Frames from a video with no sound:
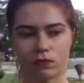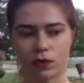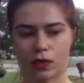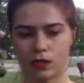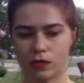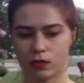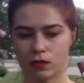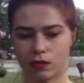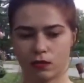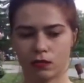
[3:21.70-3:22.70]
as
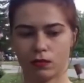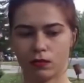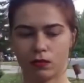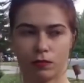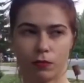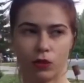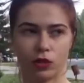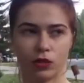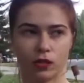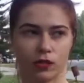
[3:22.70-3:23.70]
uh,
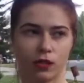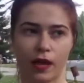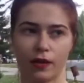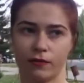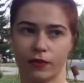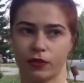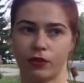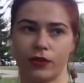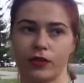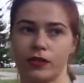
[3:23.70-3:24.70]
models like
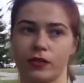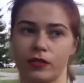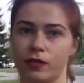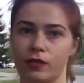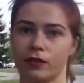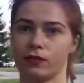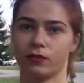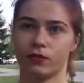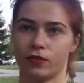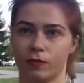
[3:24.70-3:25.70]
Victoria's mm -hmm. Secret
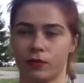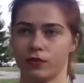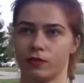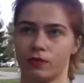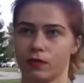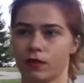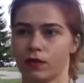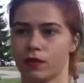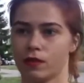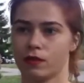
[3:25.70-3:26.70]
or something. Mm
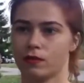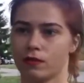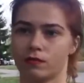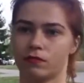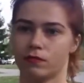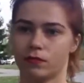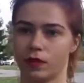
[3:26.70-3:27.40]
-hmm.